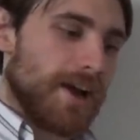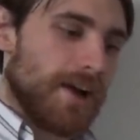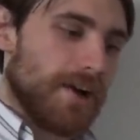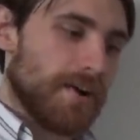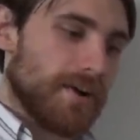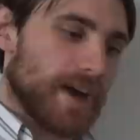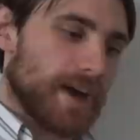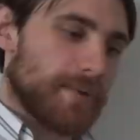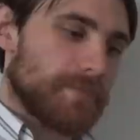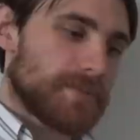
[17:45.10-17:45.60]

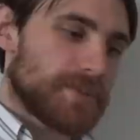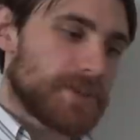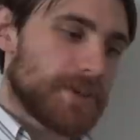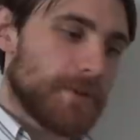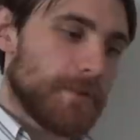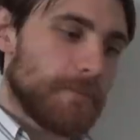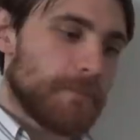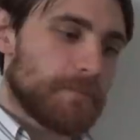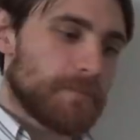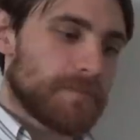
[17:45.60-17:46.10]
Alright,
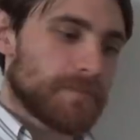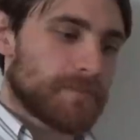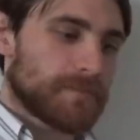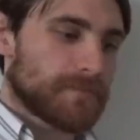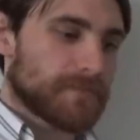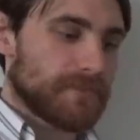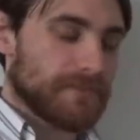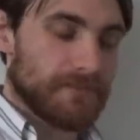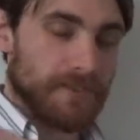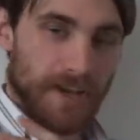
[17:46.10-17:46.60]
so,
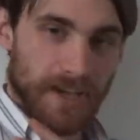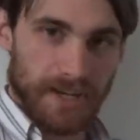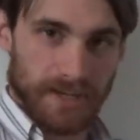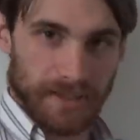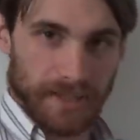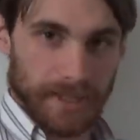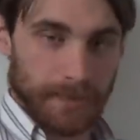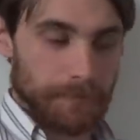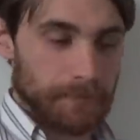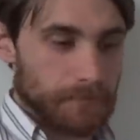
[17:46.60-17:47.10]

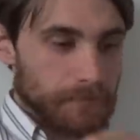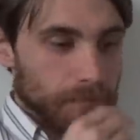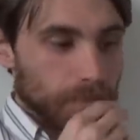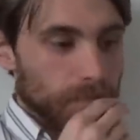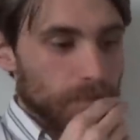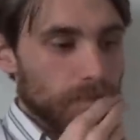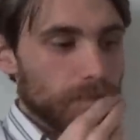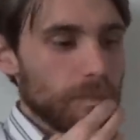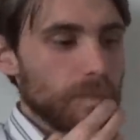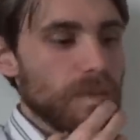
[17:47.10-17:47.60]
finally,
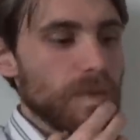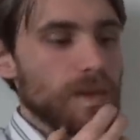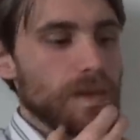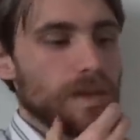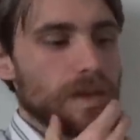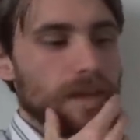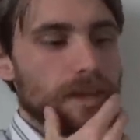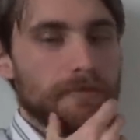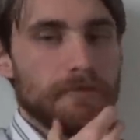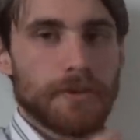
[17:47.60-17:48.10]

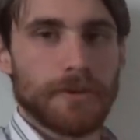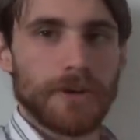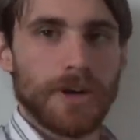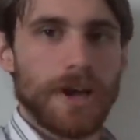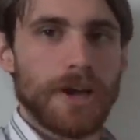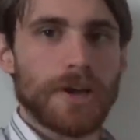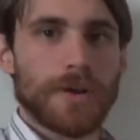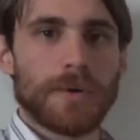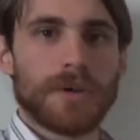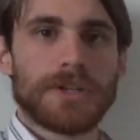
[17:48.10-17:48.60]
if you're
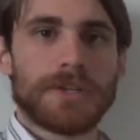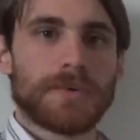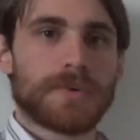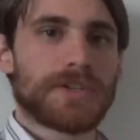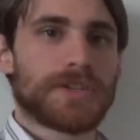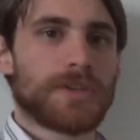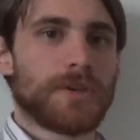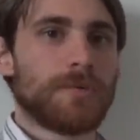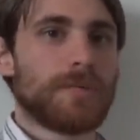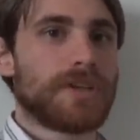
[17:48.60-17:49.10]
not going to
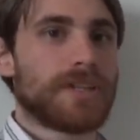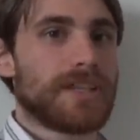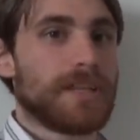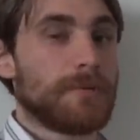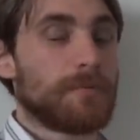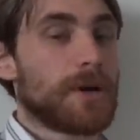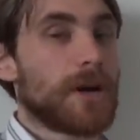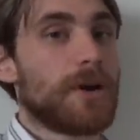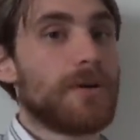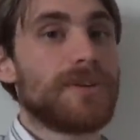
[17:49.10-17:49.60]
assume that the
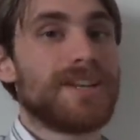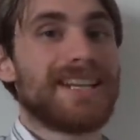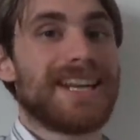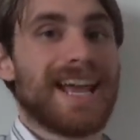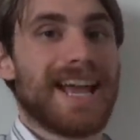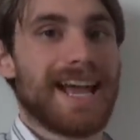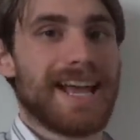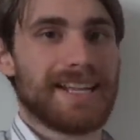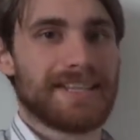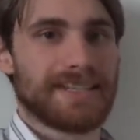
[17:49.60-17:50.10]
opponent
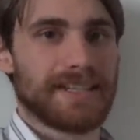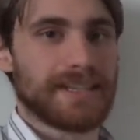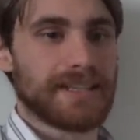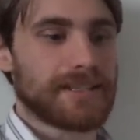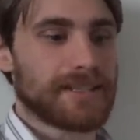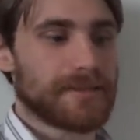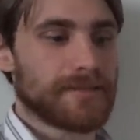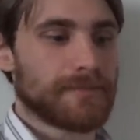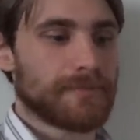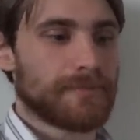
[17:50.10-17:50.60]
has
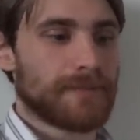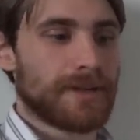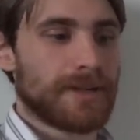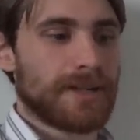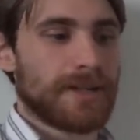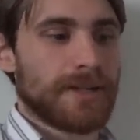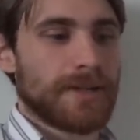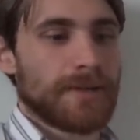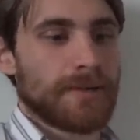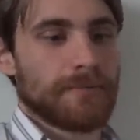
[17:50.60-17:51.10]
it,
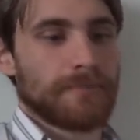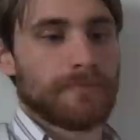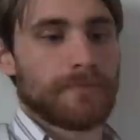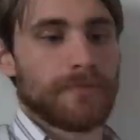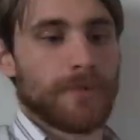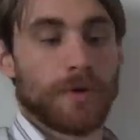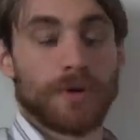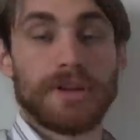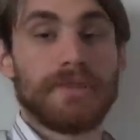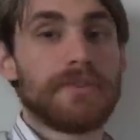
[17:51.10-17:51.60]

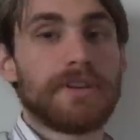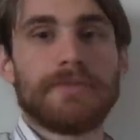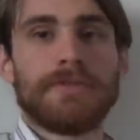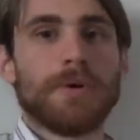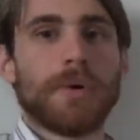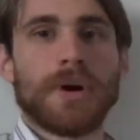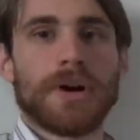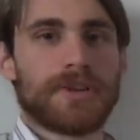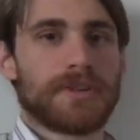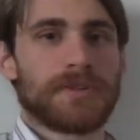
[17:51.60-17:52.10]
or even if
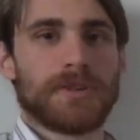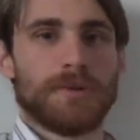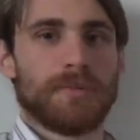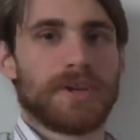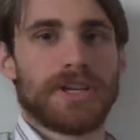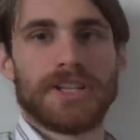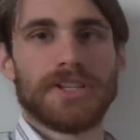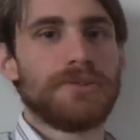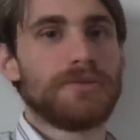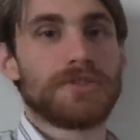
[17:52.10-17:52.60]
you are
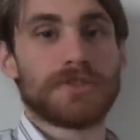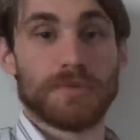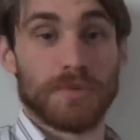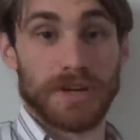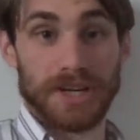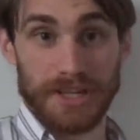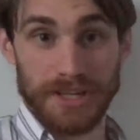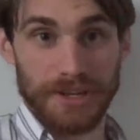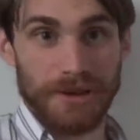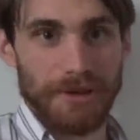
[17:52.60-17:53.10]
assuming and you just
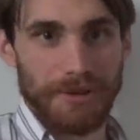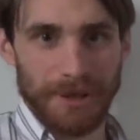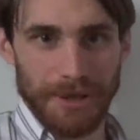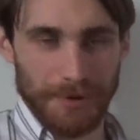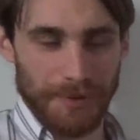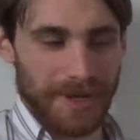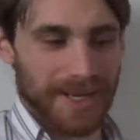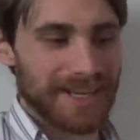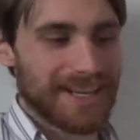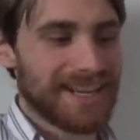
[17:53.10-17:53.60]
want to
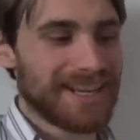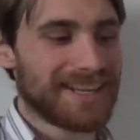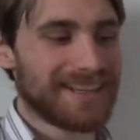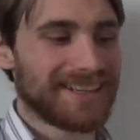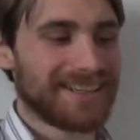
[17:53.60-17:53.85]
YOLO it,